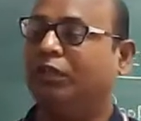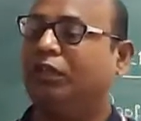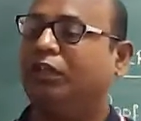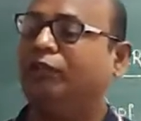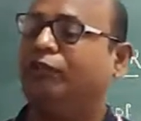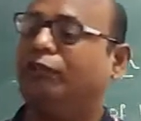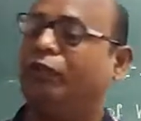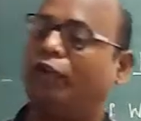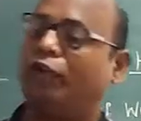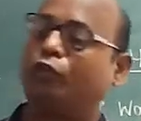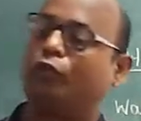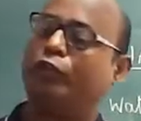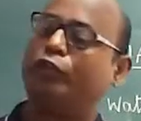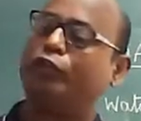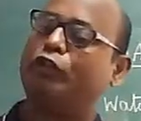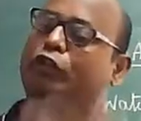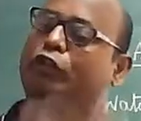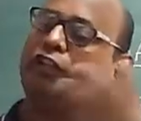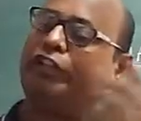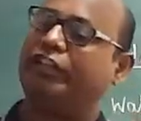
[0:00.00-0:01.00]
If you are going
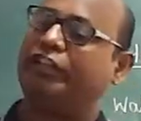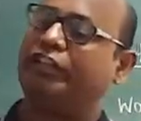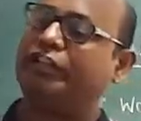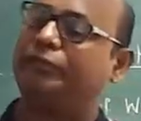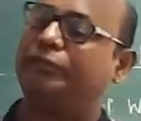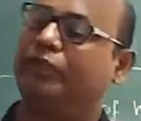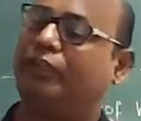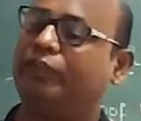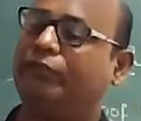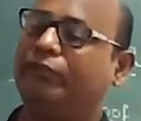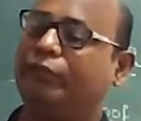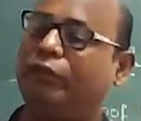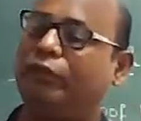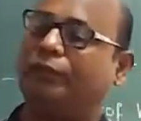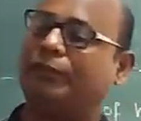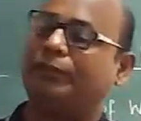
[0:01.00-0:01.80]
on taking money from the